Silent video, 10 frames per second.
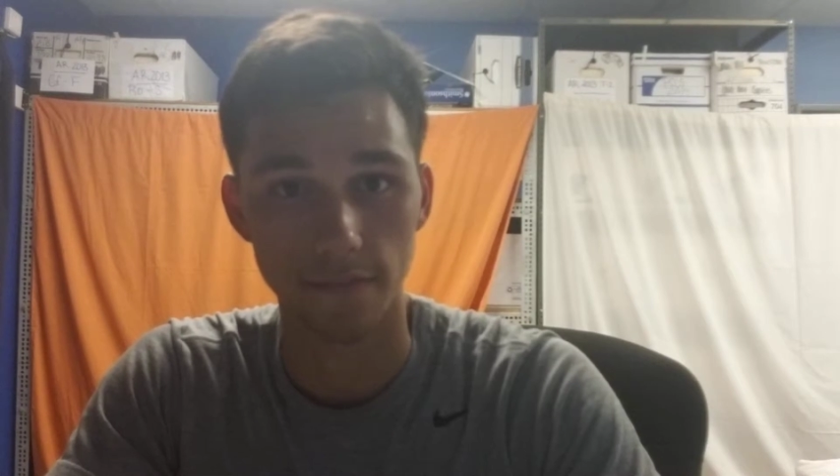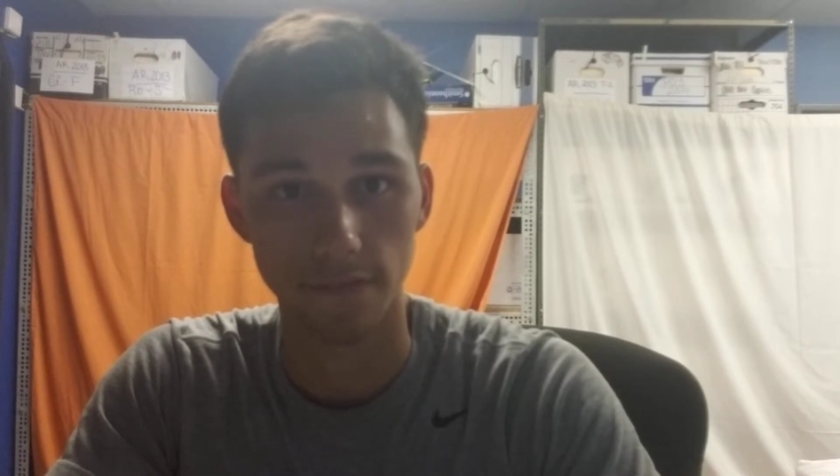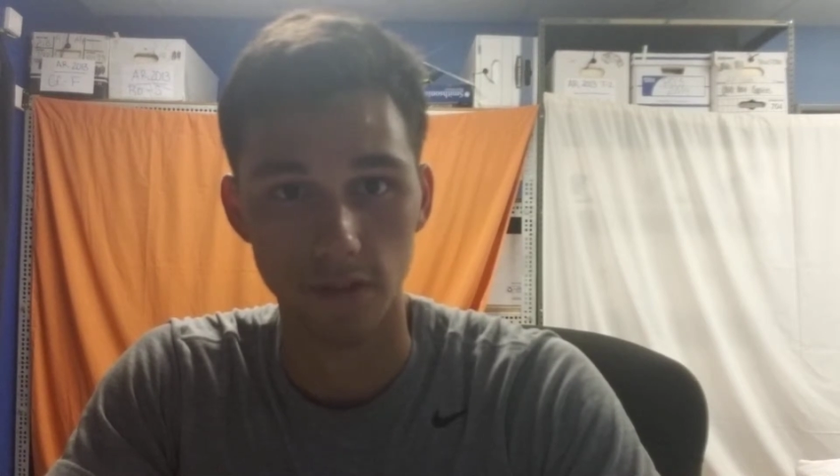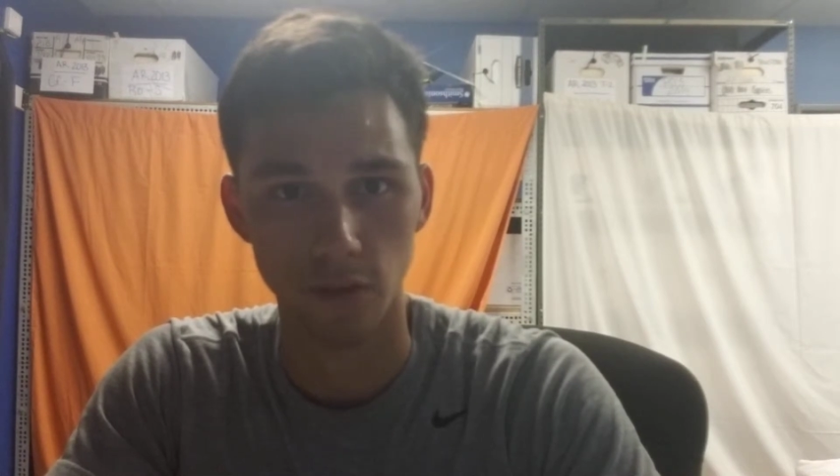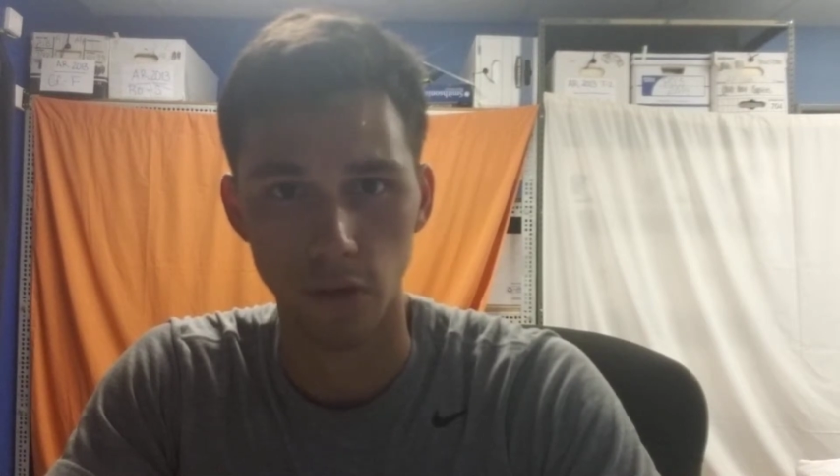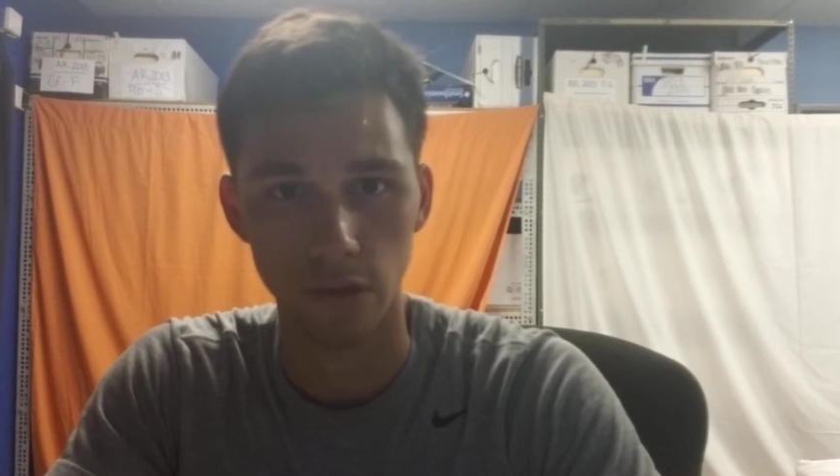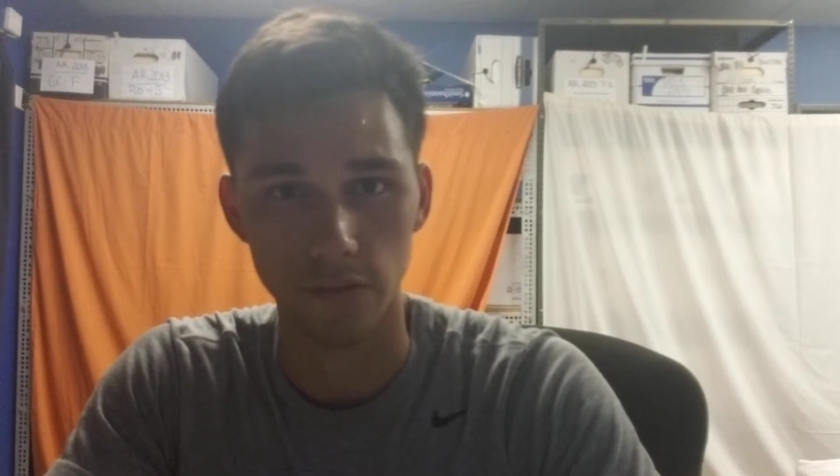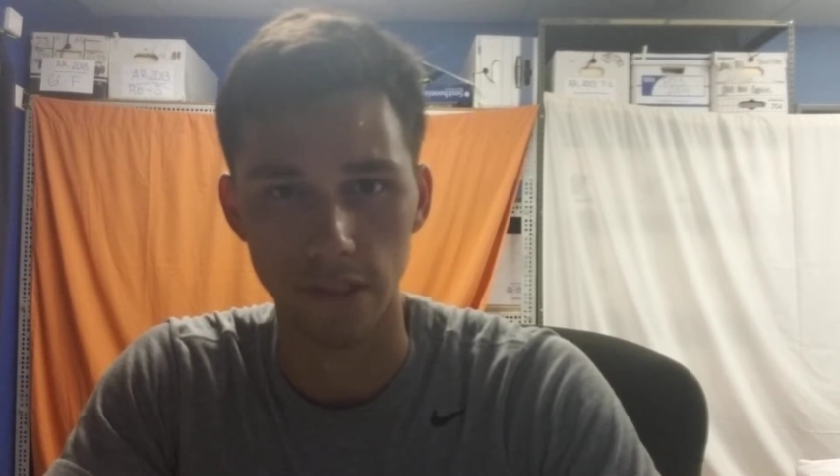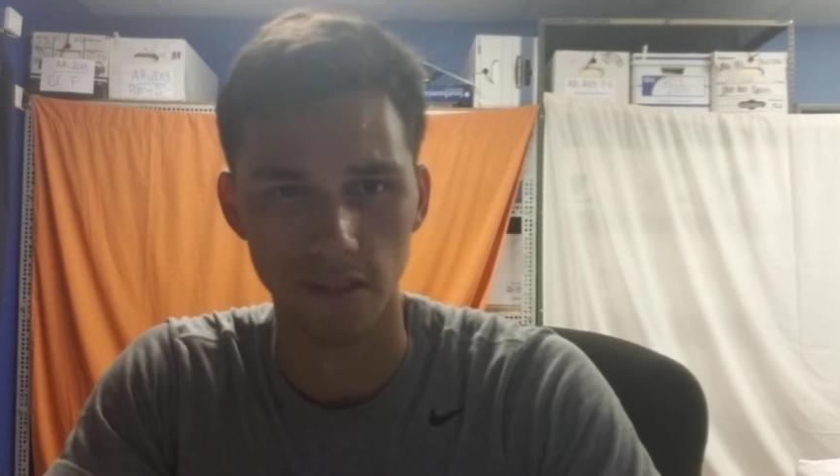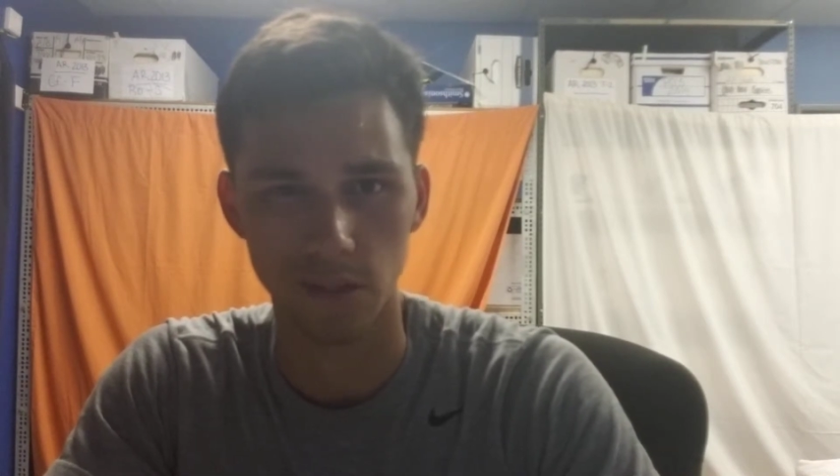so I don't
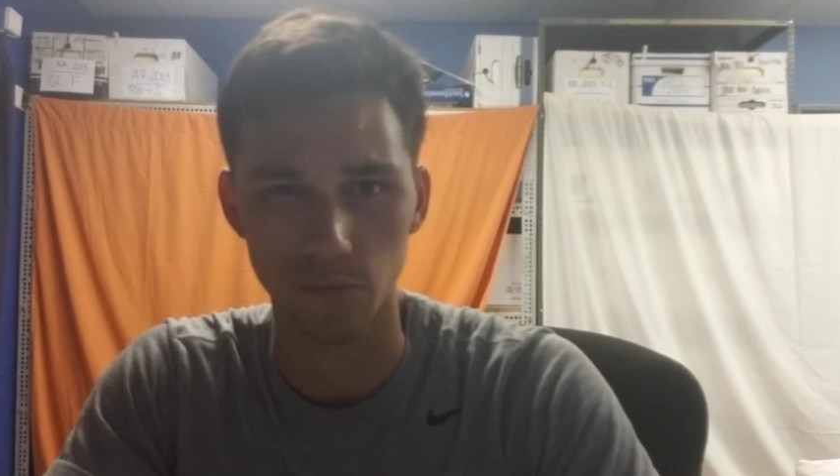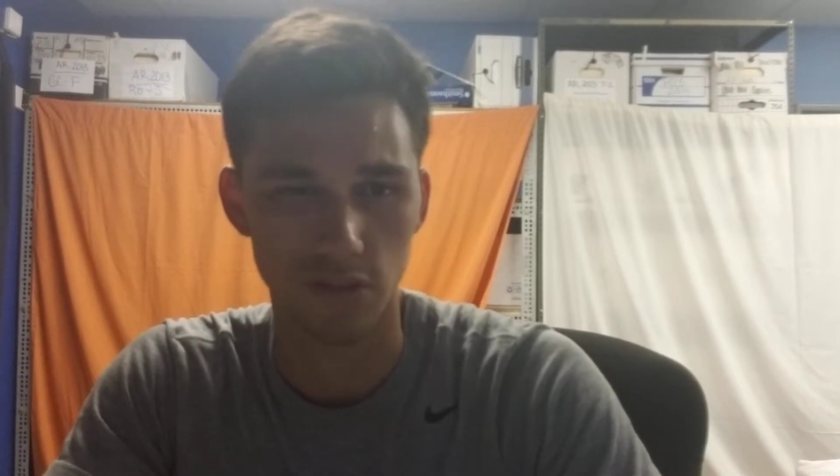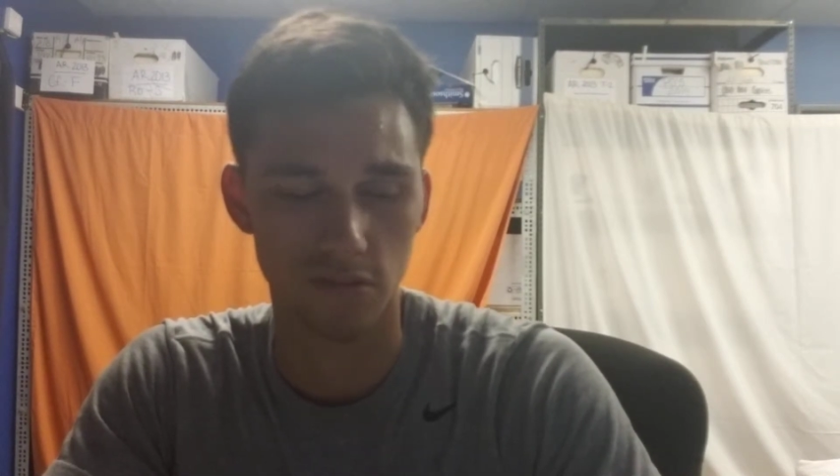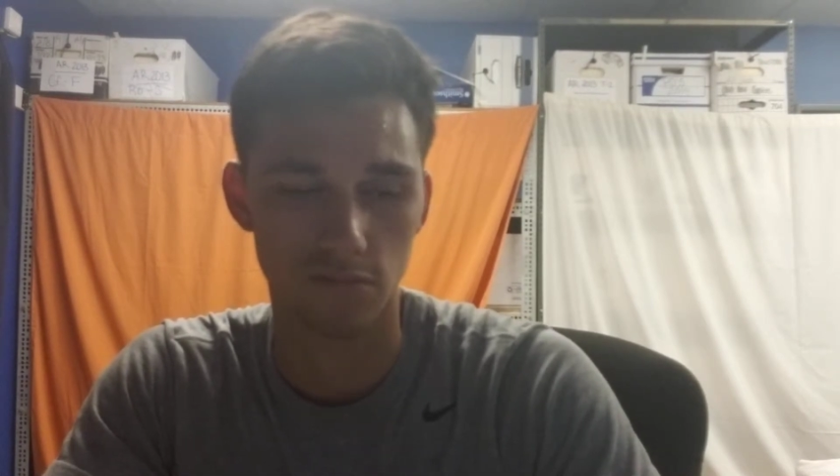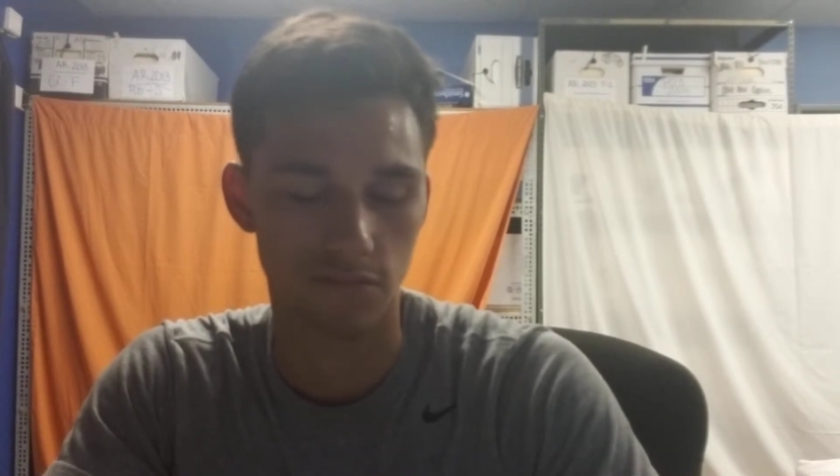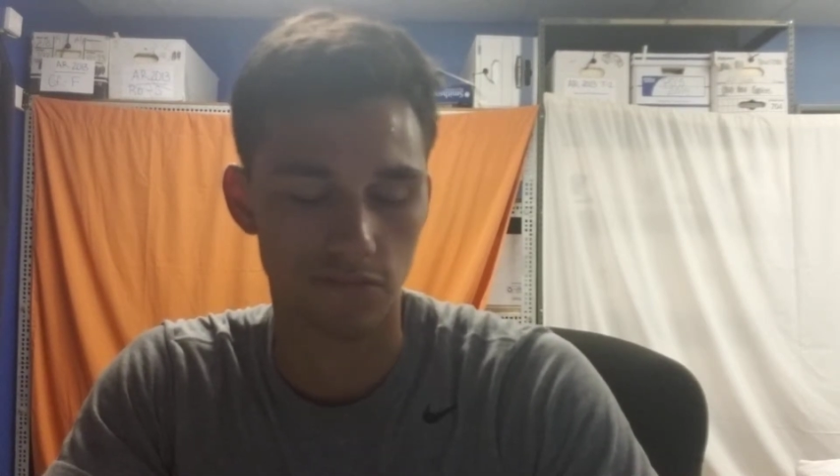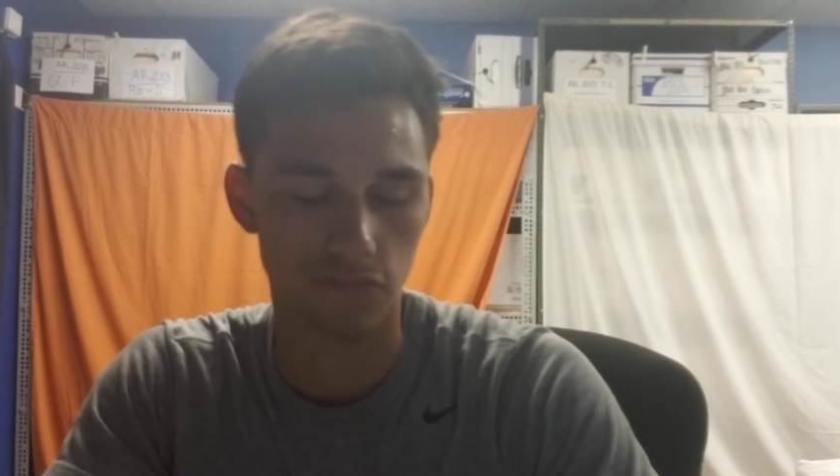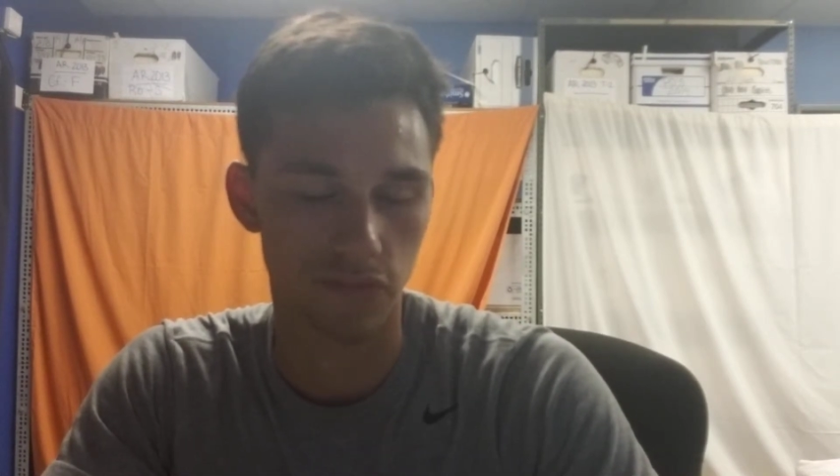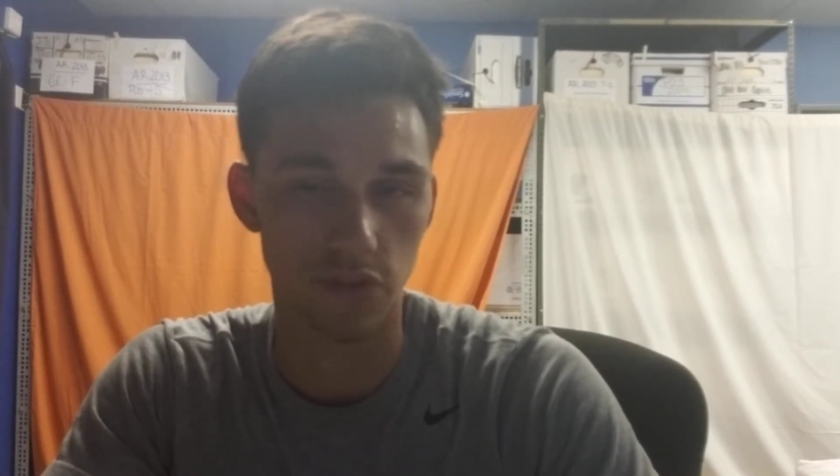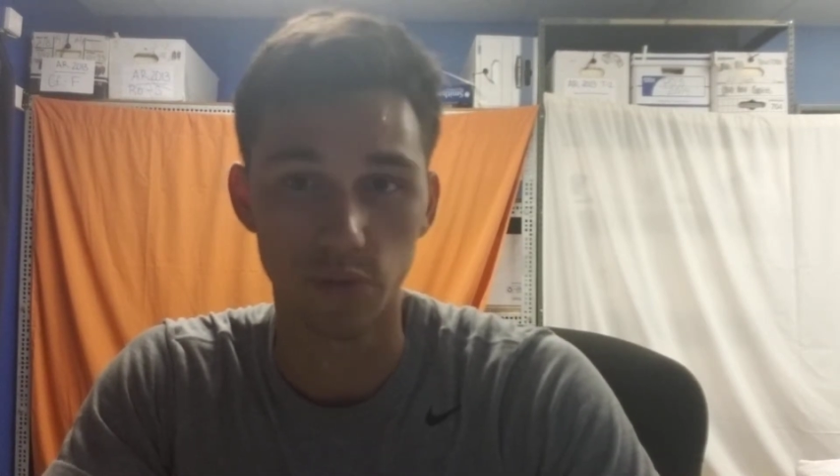think that was
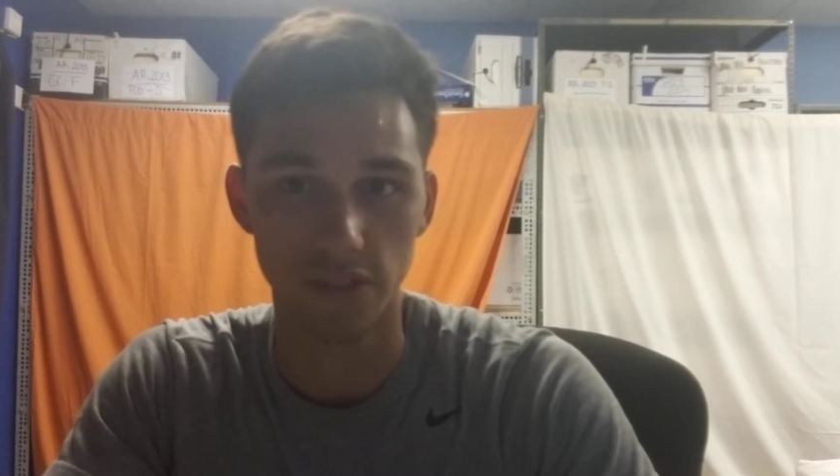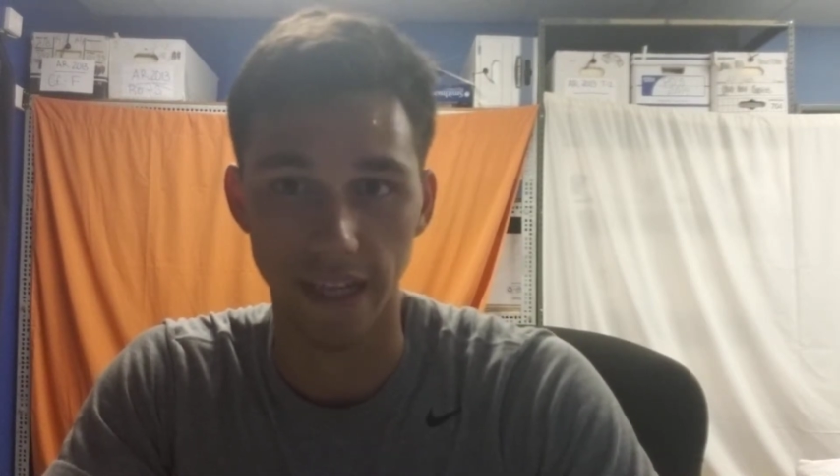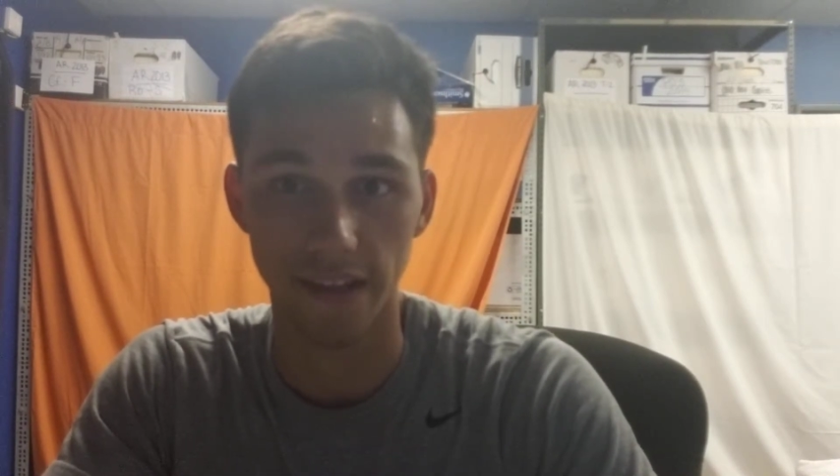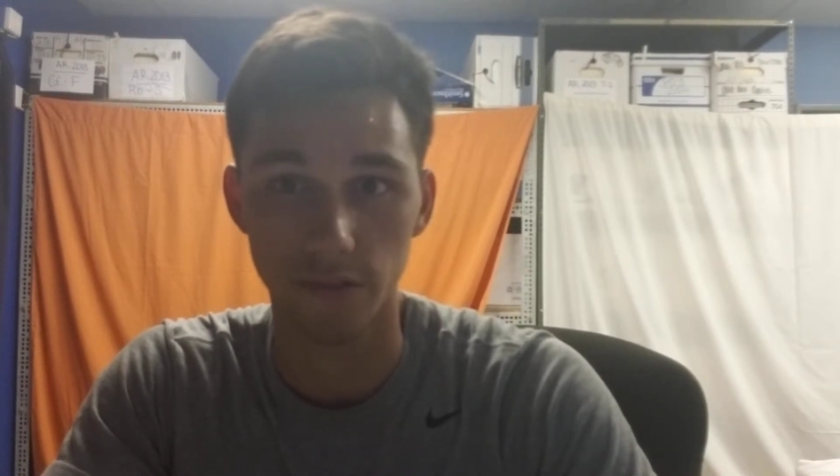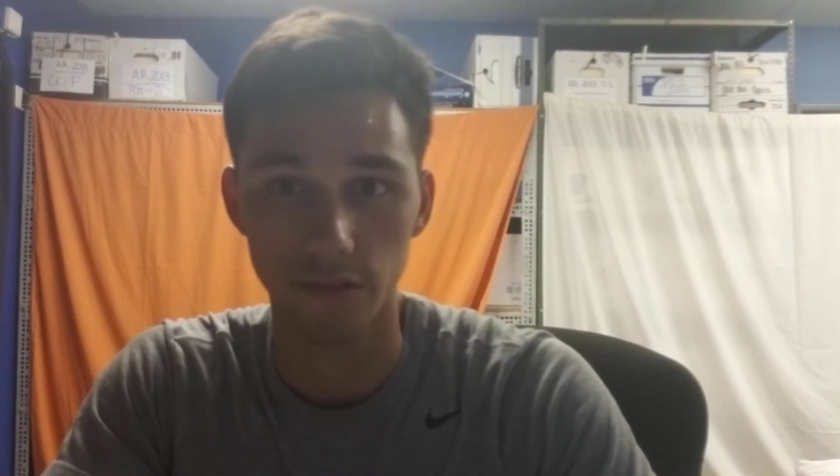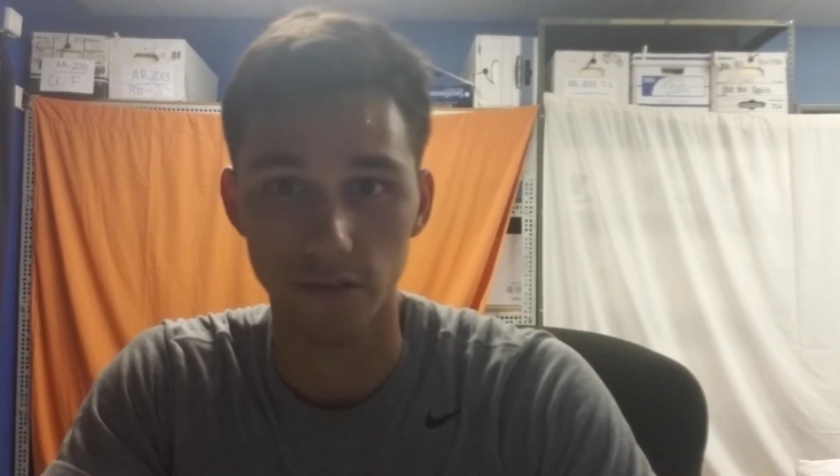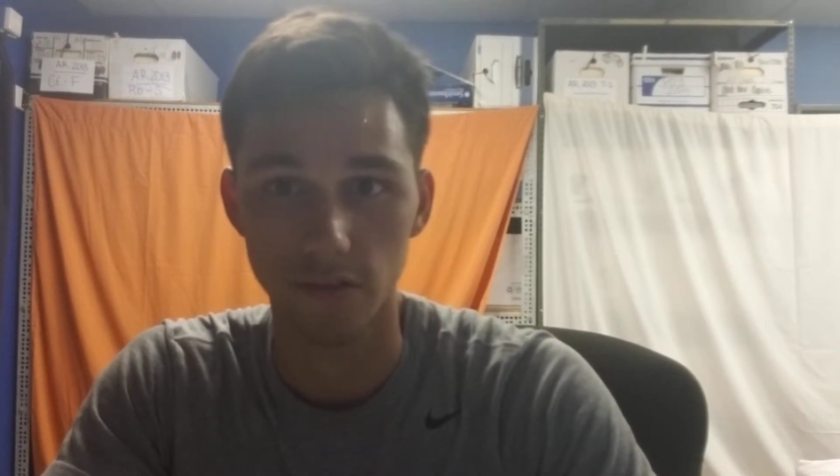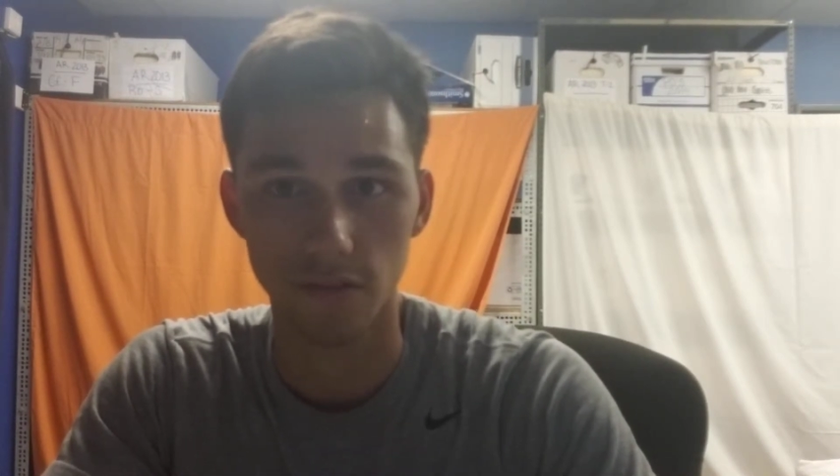too standard.